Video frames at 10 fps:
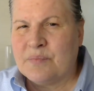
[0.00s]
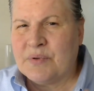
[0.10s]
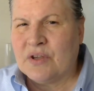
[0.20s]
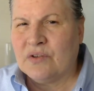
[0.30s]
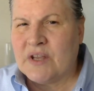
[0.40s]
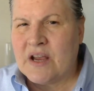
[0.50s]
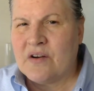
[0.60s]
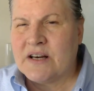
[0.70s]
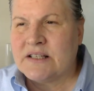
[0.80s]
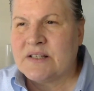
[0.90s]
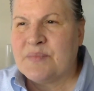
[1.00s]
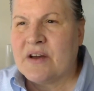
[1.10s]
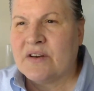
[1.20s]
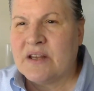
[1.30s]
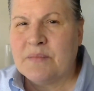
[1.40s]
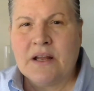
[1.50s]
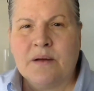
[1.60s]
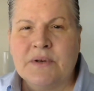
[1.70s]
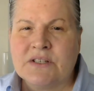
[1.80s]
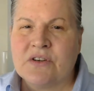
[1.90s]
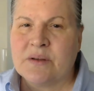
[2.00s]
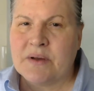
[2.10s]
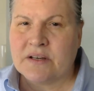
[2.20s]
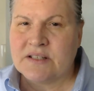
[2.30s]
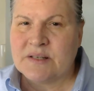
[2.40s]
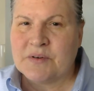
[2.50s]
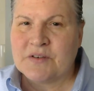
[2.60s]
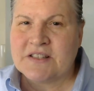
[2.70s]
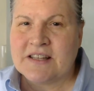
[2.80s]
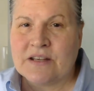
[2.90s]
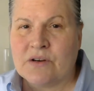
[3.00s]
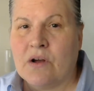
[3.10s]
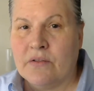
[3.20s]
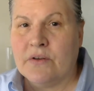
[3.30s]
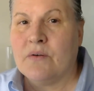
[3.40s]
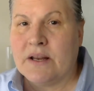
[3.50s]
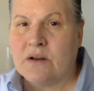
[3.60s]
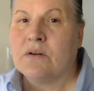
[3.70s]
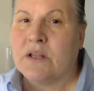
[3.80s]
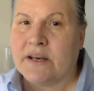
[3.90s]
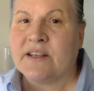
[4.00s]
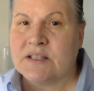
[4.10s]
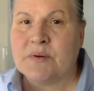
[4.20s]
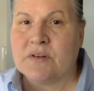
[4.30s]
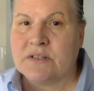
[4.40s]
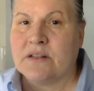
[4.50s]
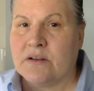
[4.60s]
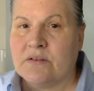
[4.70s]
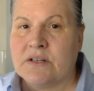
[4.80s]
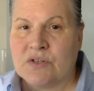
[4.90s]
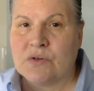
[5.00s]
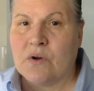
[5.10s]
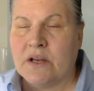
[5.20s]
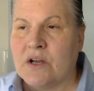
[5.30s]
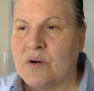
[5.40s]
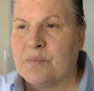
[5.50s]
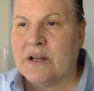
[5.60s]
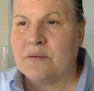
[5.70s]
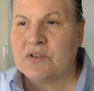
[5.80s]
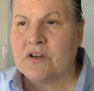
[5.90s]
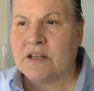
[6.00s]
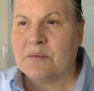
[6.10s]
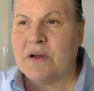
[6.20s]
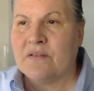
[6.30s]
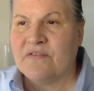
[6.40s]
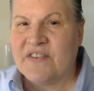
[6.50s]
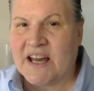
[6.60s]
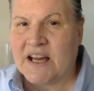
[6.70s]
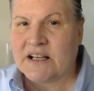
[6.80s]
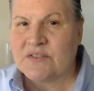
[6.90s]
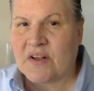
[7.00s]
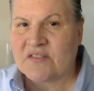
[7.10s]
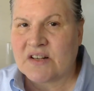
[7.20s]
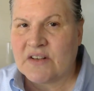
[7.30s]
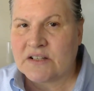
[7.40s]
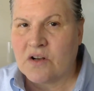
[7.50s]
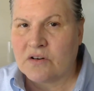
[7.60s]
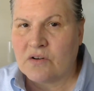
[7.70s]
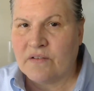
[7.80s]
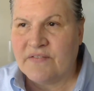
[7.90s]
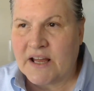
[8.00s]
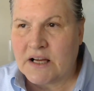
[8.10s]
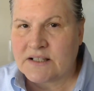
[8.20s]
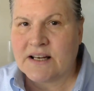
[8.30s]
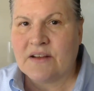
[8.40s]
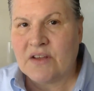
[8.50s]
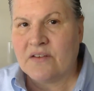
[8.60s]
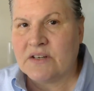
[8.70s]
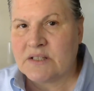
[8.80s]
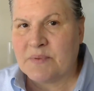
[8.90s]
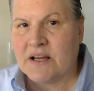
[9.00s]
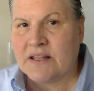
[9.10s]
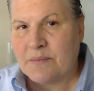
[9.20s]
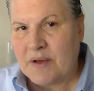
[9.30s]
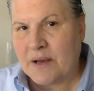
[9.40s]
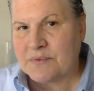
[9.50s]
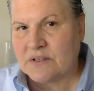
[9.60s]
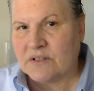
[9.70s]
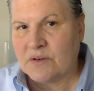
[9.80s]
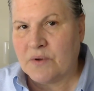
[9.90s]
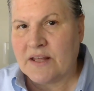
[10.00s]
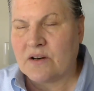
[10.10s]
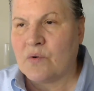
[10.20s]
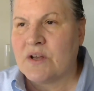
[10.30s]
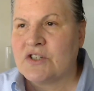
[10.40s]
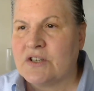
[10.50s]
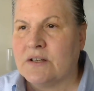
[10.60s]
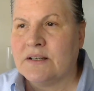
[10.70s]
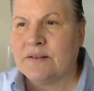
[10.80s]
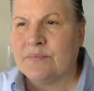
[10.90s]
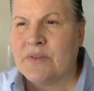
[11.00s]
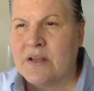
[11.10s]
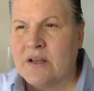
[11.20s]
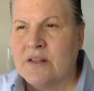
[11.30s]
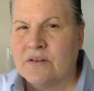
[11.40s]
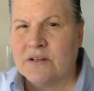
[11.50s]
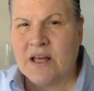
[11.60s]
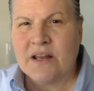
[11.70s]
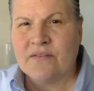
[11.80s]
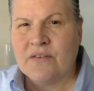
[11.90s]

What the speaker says: peculiarities about him, and I'm not talking about conspiracy theory, although I know a lot of conspiracy theory is true, I know, but I'm talking about facts, hardcore facts that have evidence behind them, absolutely, without question. A lot of